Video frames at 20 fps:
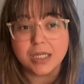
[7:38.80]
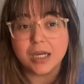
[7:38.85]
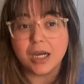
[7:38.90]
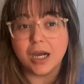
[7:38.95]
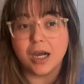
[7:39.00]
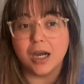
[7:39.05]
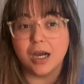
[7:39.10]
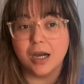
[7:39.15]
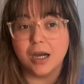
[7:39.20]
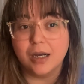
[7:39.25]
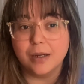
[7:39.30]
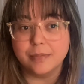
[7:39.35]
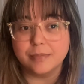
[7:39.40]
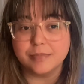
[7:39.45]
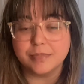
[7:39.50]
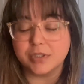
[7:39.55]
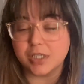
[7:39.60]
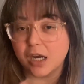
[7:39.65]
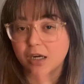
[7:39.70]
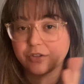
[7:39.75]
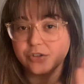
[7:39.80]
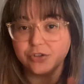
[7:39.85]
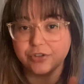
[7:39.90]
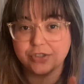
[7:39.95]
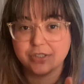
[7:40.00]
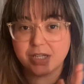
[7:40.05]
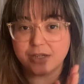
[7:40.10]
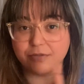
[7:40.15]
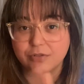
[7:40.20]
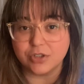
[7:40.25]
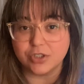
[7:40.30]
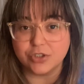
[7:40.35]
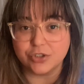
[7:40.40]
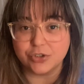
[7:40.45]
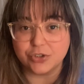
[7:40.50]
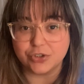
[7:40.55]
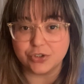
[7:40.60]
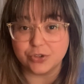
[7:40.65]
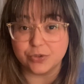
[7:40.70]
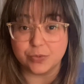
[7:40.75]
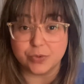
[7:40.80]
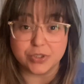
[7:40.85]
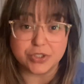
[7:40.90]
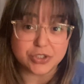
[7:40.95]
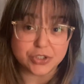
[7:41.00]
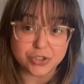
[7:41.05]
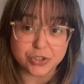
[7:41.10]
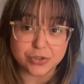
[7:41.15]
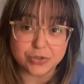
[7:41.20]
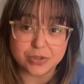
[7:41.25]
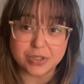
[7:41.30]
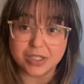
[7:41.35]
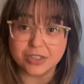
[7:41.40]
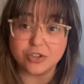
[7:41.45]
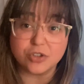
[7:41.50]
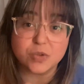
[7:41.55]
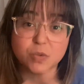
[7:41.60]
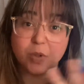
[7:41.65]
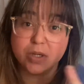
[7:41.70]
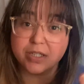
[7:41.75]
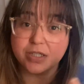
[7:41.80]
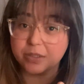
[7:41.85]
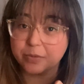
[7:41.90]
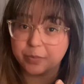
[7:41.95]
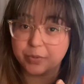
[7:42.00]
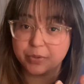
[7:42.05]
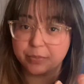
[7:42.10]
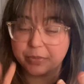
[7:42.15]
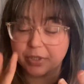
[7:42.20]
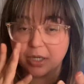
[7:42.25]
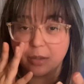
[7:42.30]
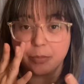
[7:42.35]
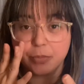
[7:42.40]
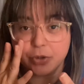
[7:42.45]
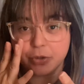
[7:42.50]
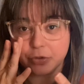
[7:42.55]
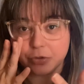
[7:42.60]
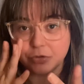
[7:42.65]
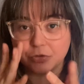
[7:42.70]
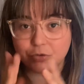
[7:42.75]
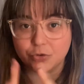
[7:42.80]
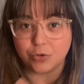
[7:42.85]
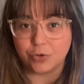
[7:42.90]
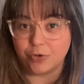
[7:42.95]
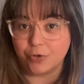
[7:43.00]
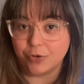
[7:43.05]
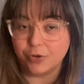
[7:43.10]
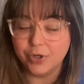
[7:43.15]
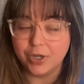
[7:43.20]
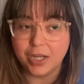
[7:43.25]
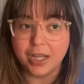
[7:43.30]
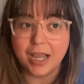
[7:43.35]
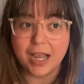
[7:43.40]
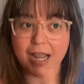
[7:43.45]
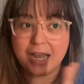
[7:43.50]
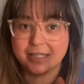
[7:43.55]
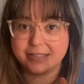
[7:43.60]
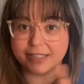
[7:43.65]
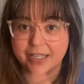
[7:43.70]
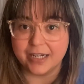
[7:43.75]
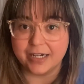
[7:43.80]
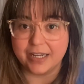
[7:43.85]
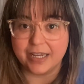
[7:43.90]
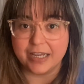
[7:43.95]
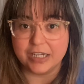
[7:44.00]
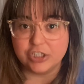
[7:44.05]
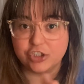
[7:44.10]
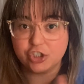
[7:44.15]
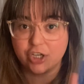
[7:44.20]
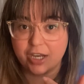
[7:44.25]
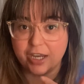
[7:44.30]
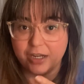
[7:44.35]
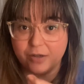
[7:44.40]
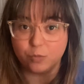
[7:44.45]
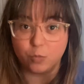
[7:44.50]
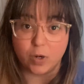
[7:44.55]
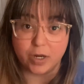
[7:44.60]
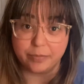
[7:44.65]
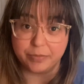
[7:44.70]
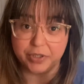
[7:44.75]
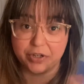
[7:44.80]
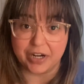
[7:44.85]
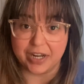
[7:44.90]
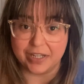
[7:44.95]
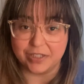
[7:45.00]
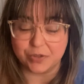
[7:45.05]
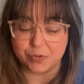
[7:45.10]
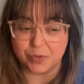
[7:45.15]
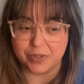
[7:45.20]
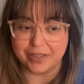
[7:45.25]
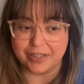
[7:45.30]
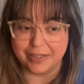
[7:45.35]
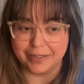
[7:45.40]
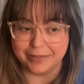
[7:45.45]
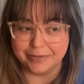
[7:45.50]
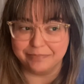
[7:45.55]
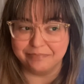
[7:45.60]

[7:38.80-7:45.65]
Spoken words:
Doctors never understood what to do. They just wanted to put me on birth control at that age and wipe their hands with it.